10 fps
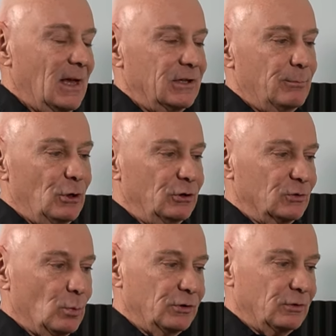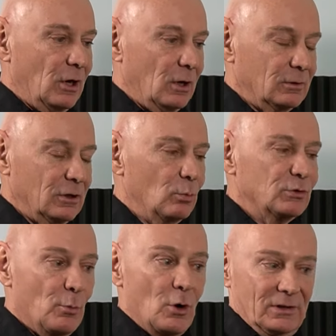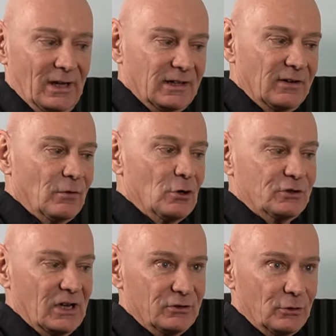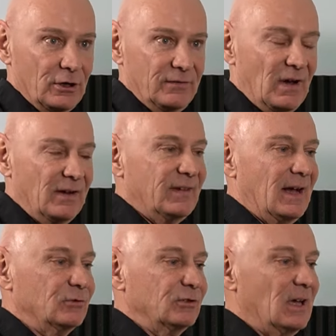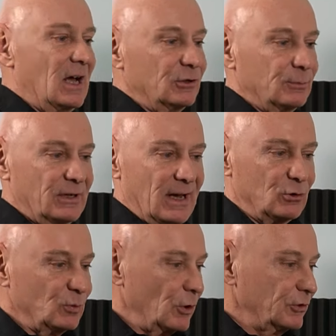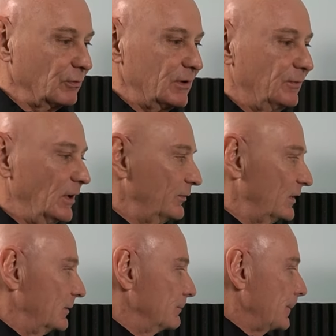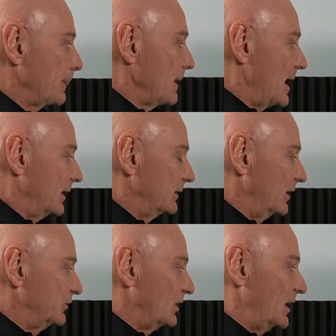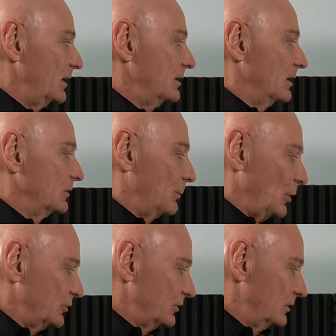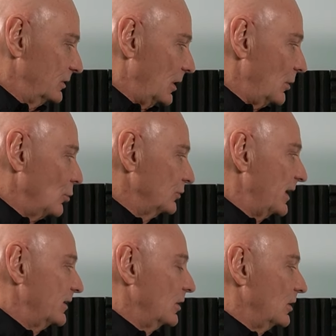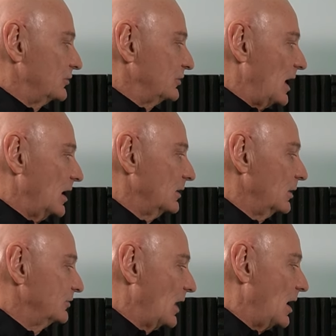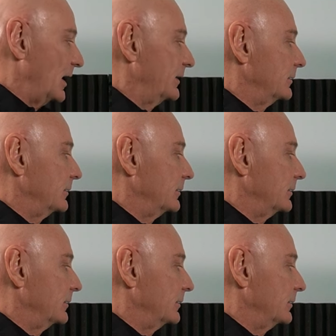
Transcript: And the building's worth, the, you know, was what, like that first case, $35,000, but now it's worth 350 And let's say the person that owned that uh, stock died.